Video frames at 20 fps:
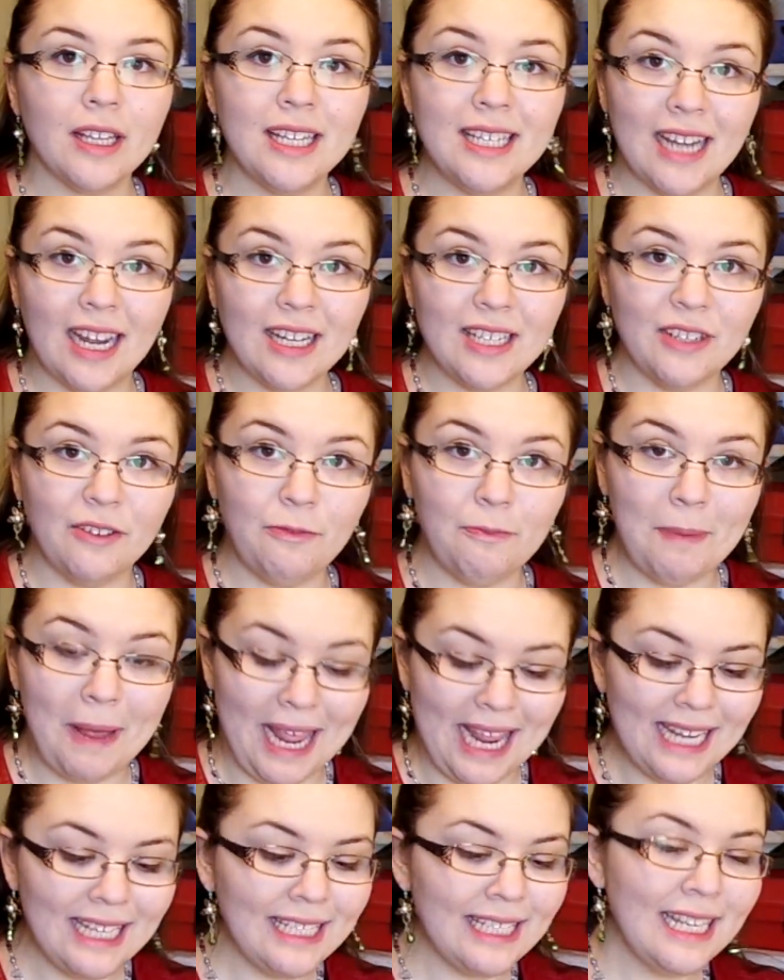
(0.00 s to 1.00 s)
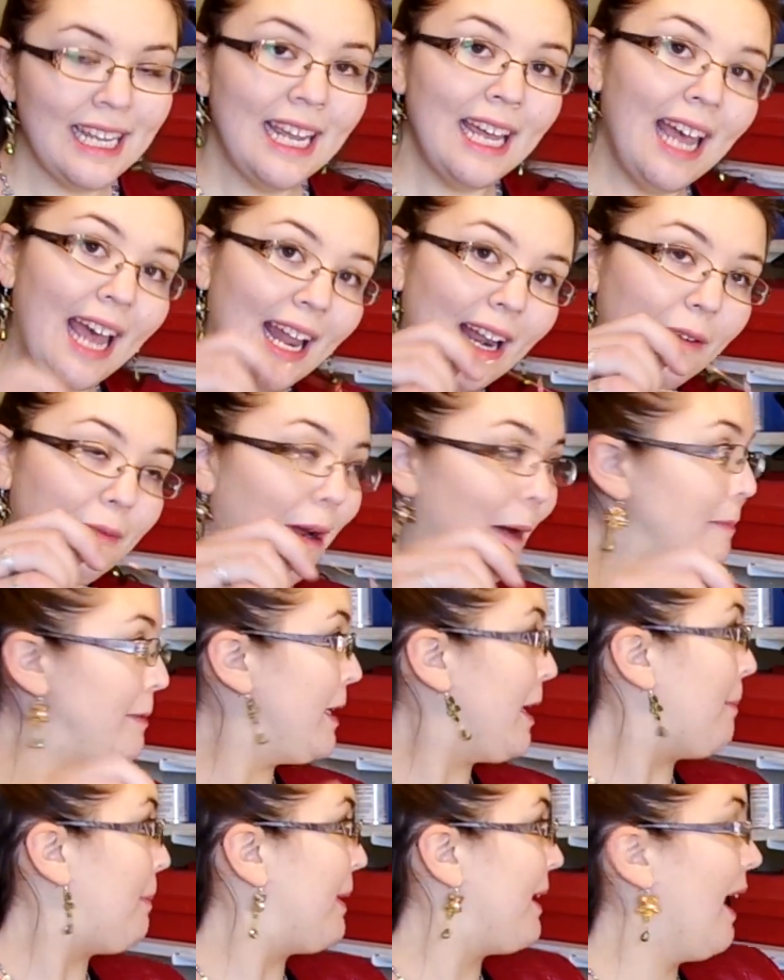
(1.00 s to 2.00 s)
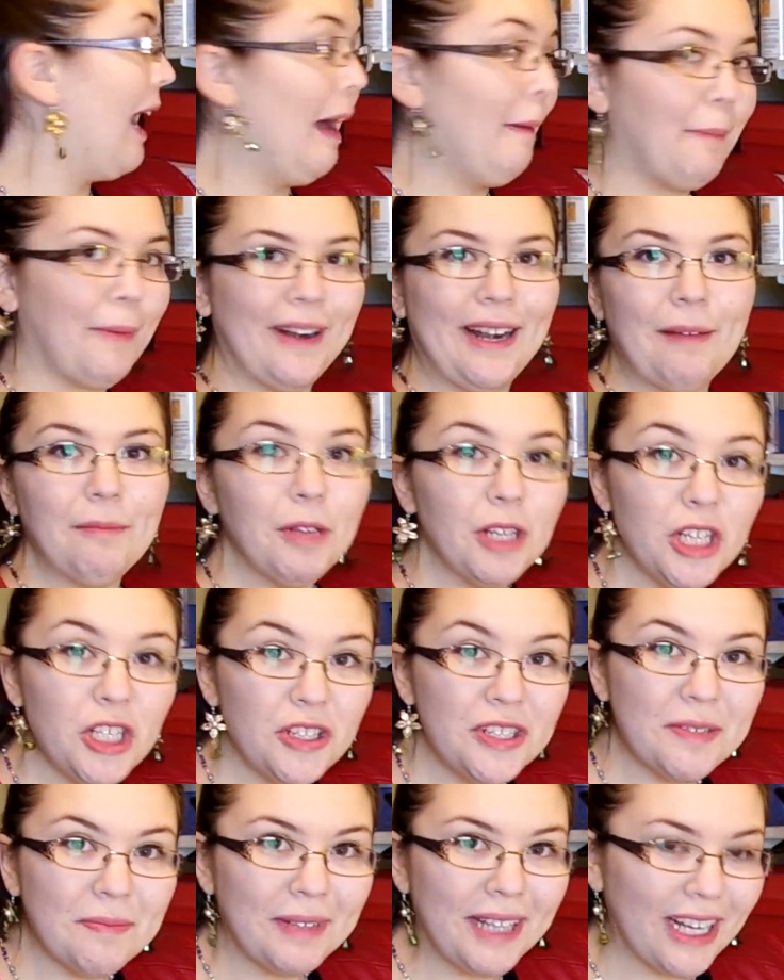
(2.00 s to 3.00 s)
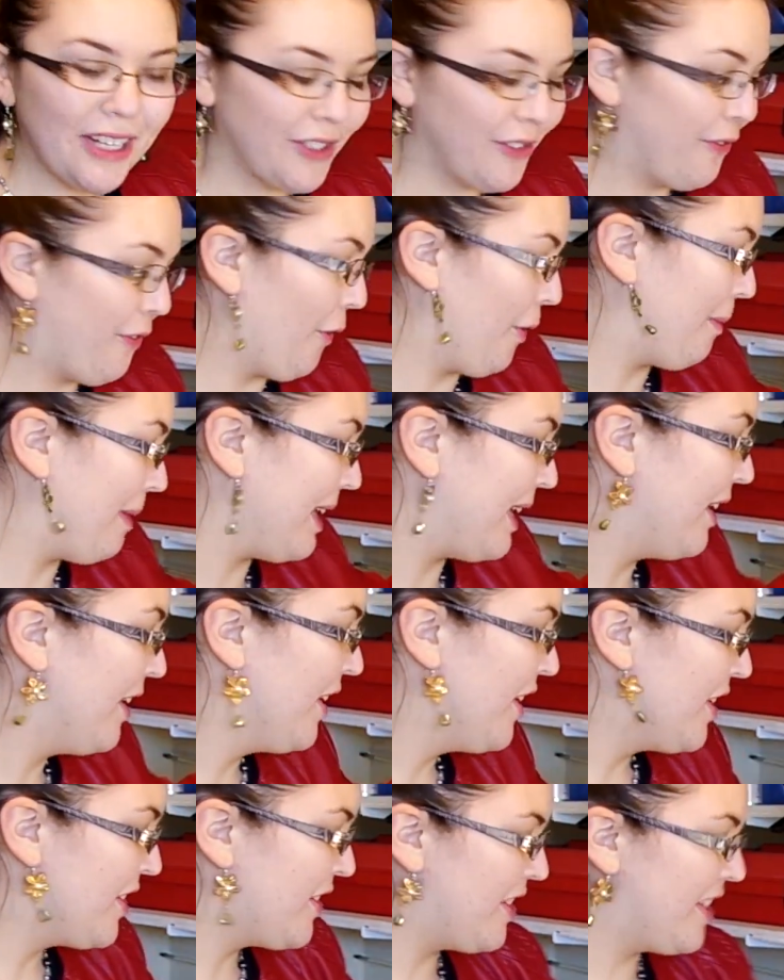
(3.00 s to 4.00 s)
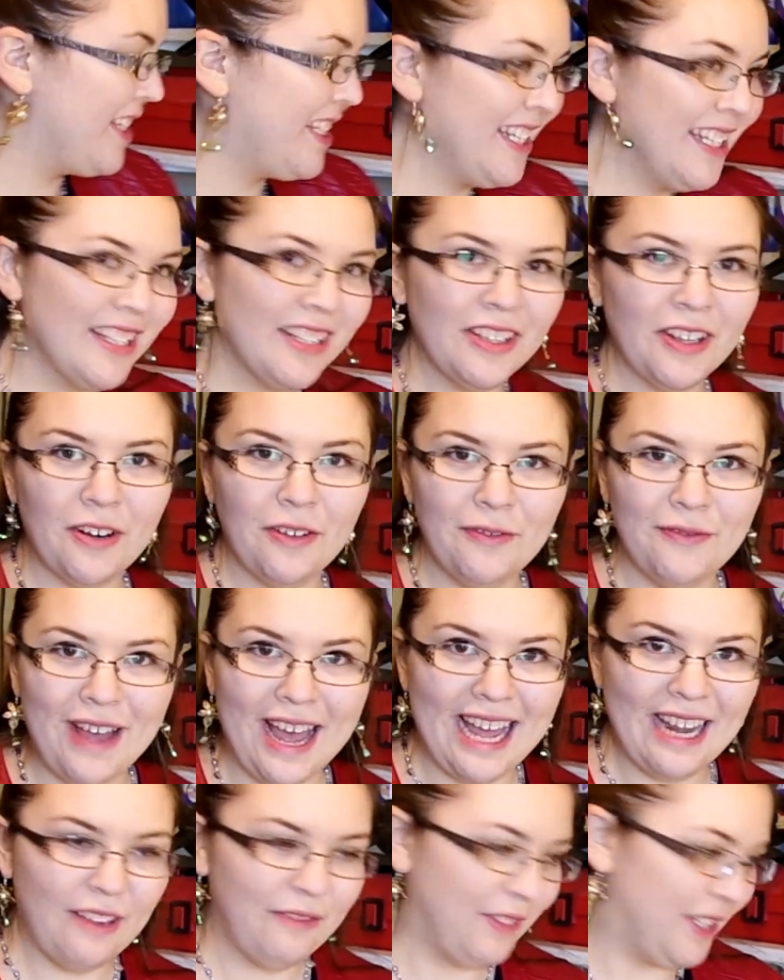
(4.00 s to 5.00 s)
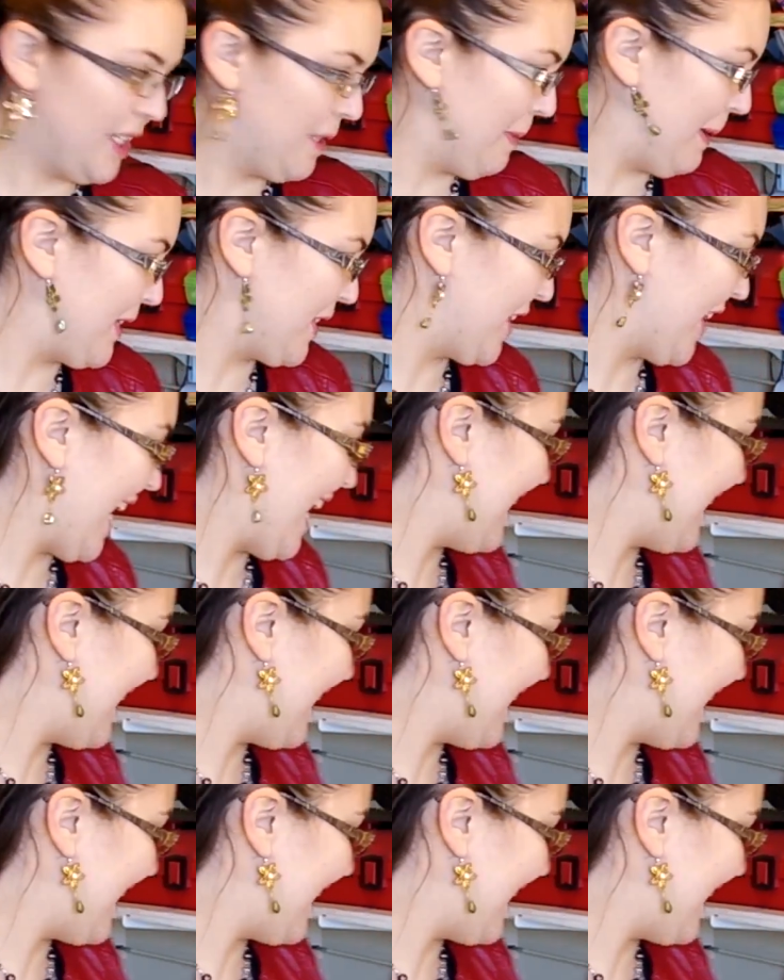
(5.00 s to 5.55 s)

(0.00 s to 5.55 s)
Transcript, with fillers: conductive paint, and I wrapped it up in copper, and I'm going to do some electroforming. So this is a little vat of a special